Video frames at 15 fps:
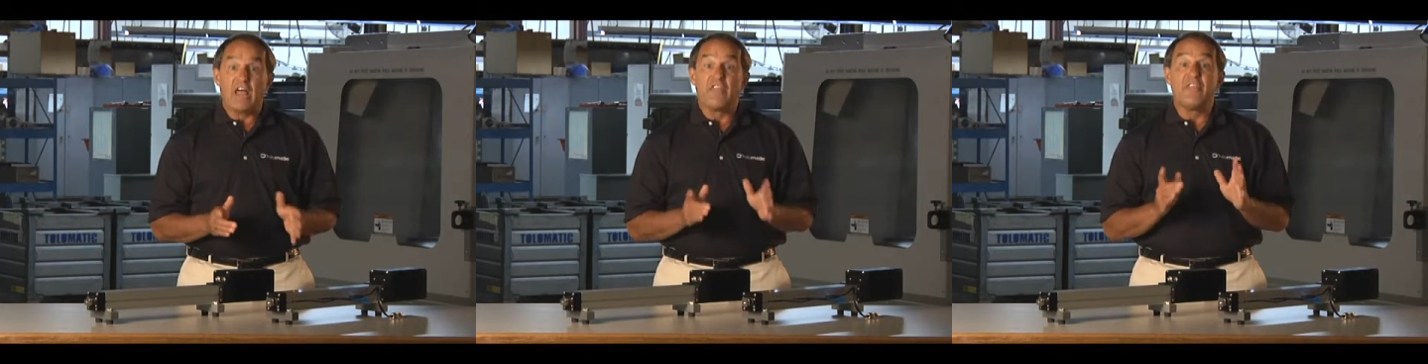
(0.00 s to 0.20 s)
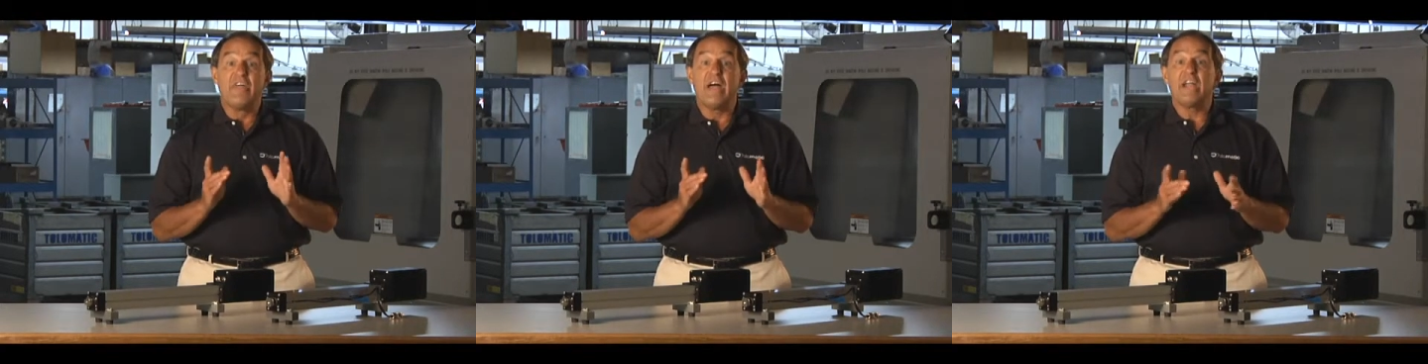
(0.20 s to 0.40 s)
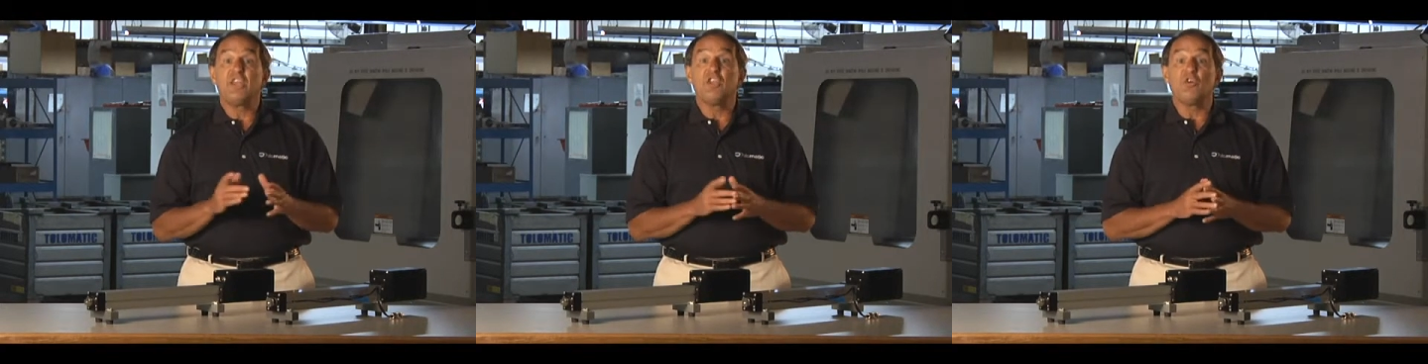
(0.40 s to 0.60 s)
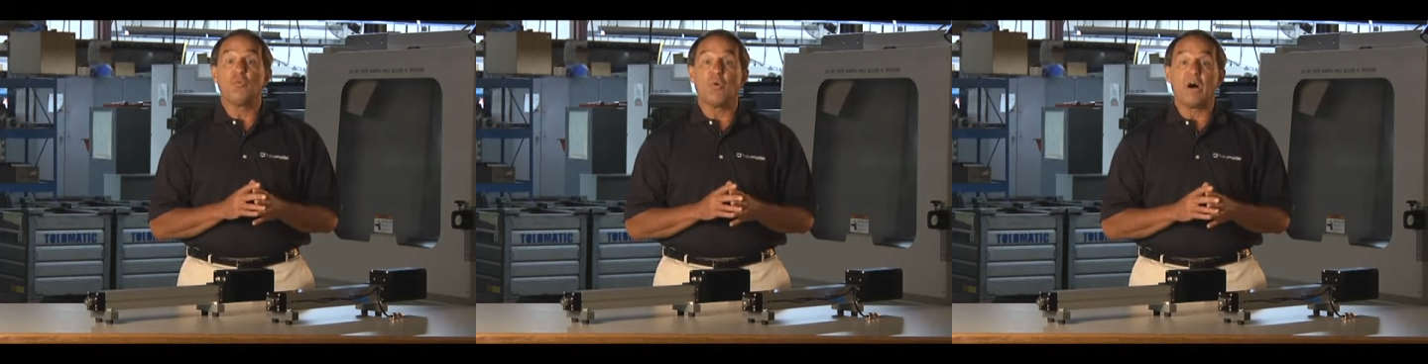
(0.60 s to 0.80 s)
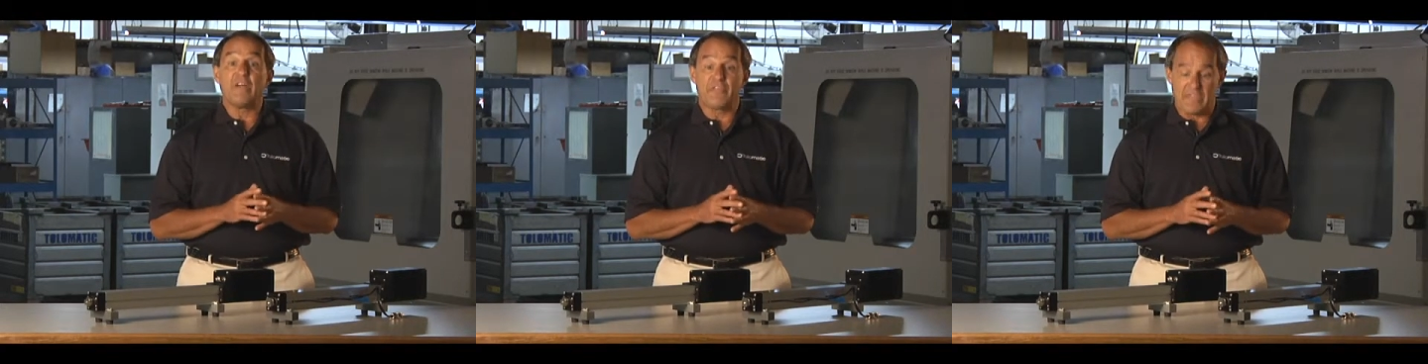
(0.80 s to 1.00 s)
Then you
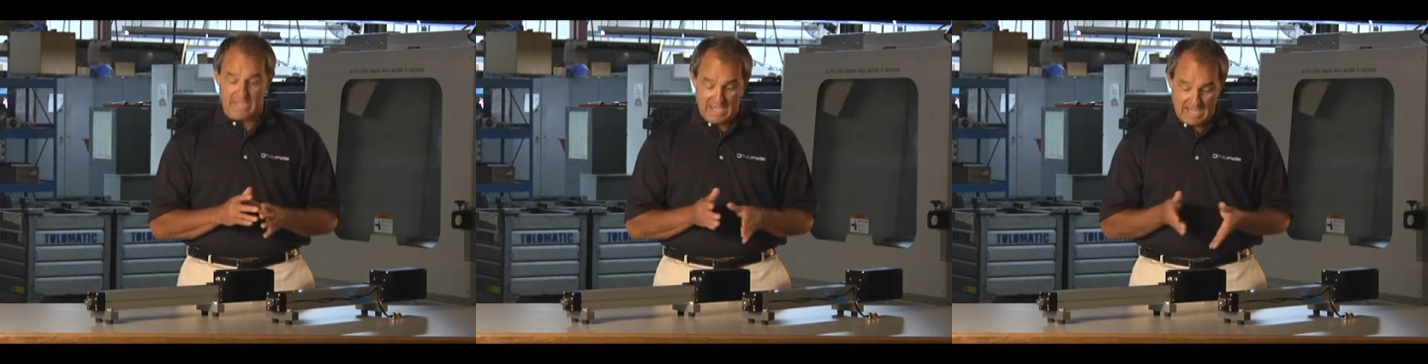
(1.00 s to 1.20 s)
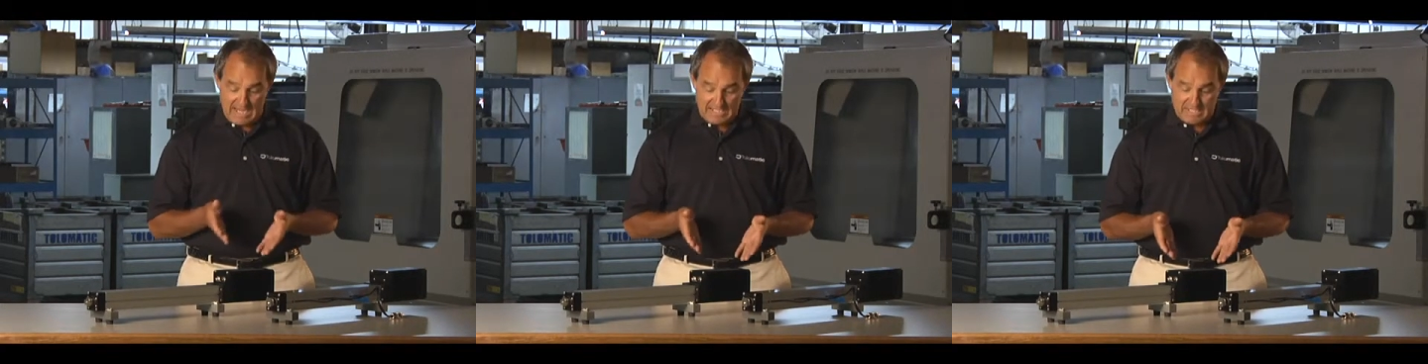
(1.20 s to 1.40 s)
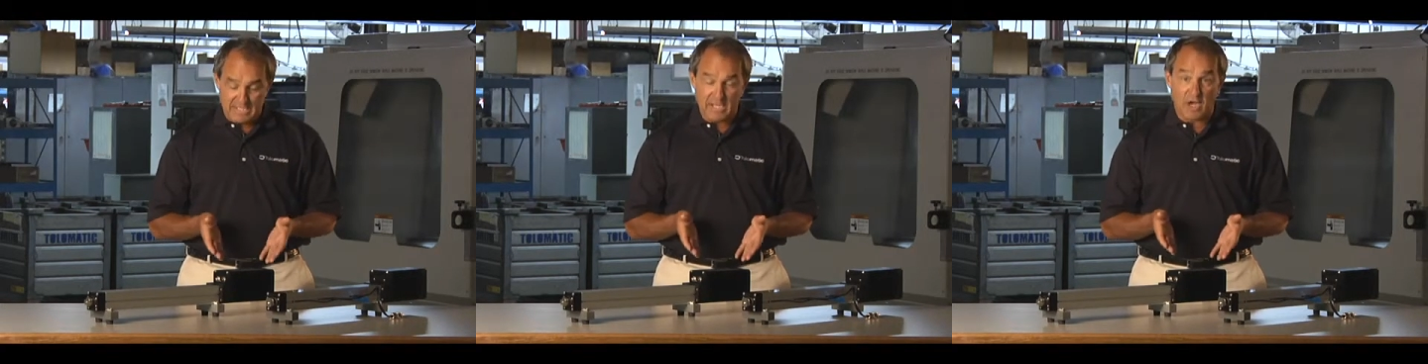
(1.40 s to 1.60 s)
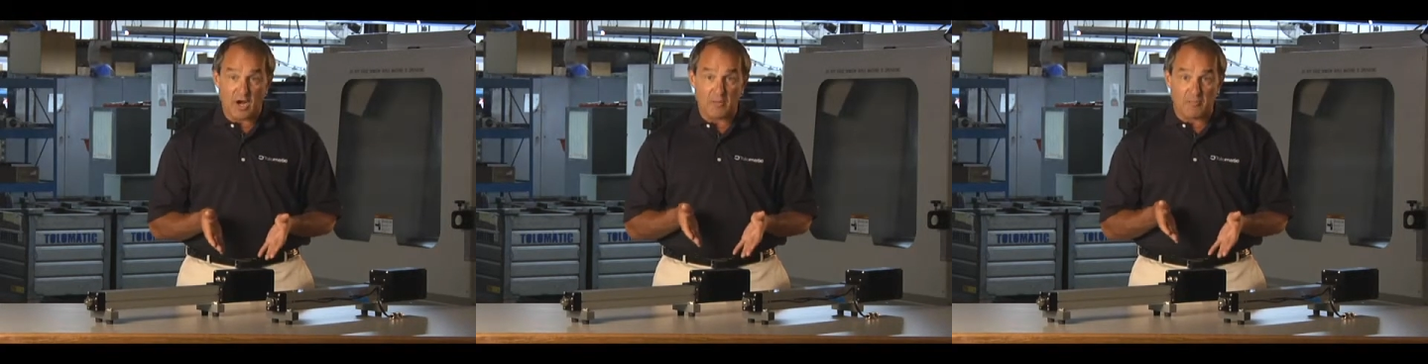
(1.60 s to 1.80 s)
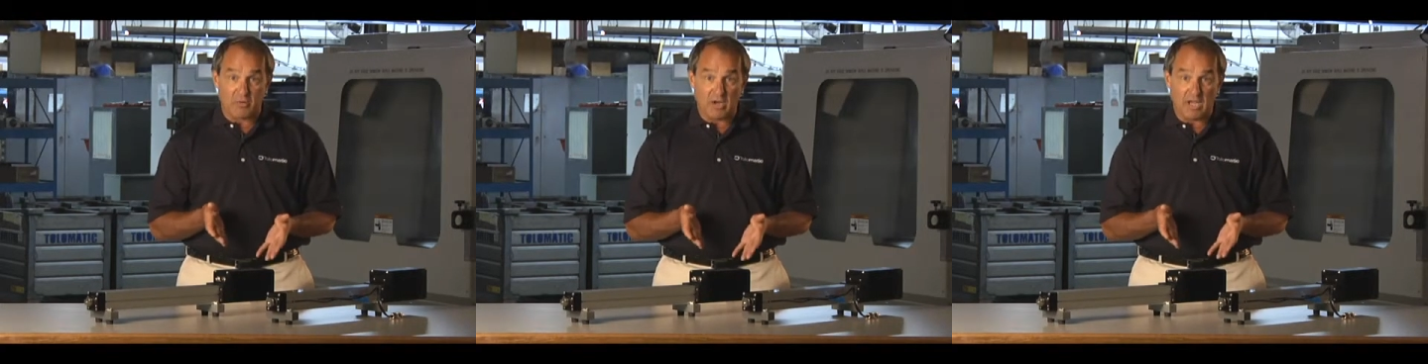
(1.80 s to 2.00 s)
want the
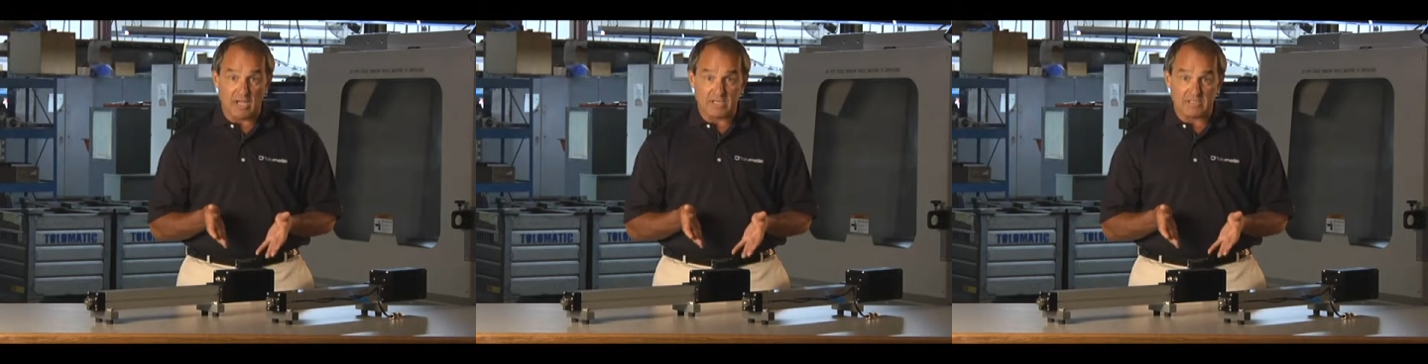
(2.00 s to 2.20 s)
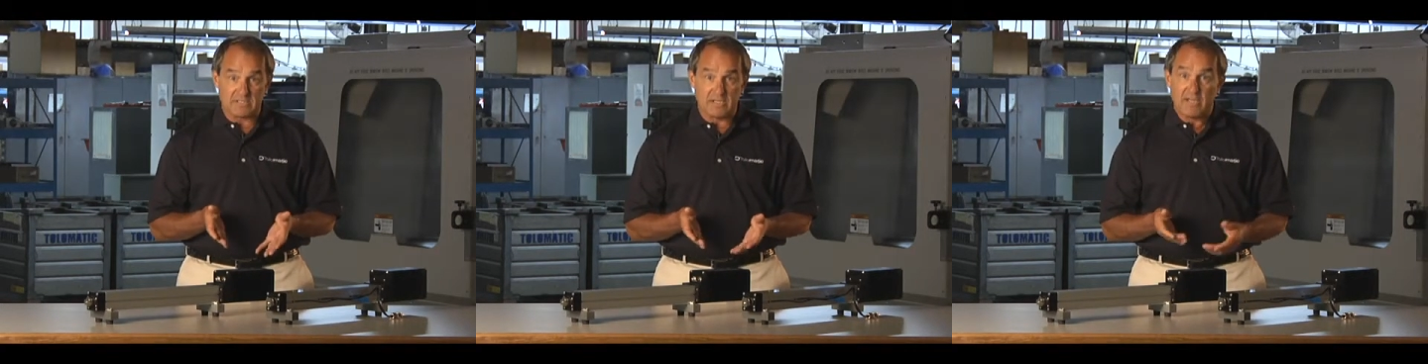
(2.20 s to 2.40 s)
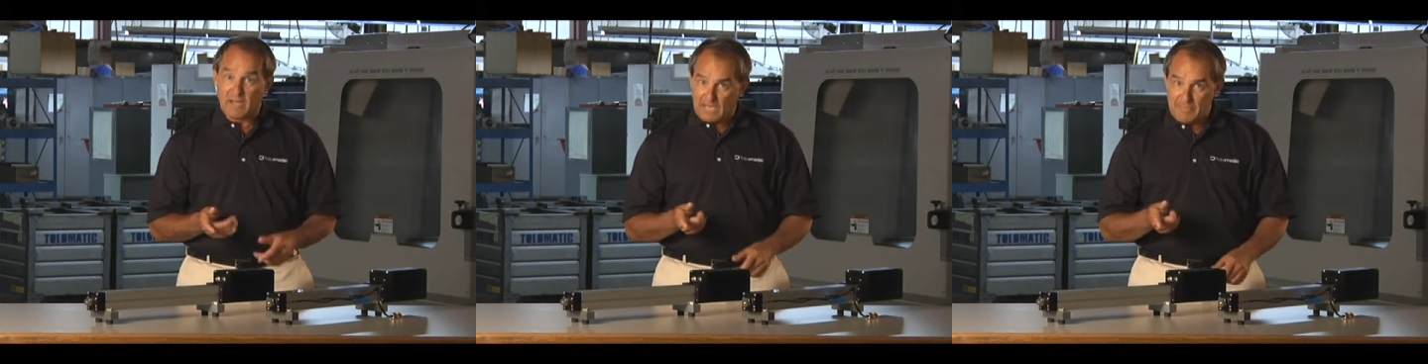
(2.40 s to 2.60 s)
ICR Plus.